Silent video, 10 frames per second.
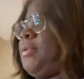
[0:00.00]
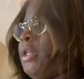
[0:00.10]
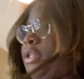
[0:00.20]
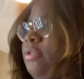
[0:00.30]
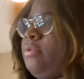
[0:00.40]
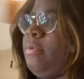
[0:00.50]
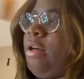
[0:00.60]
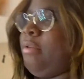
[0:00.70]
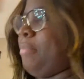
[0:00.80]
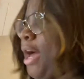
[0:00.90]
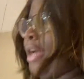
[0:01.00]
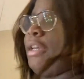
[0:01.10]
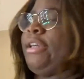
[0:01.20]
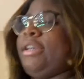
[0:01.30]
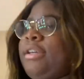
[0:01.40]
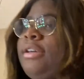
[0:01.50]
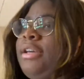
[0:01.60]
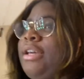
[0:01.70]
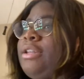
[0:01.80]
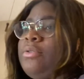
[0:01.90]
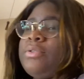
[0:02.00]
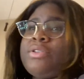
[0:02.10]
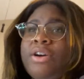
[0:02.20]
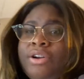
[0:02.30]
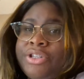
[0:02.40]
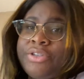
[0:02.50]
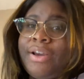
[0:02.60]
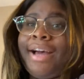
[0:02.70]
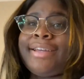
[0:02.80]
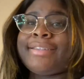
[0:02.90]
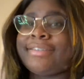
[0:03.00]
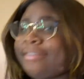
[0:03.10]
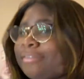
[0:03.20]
gonna do while I'm packing and also talk to you guys.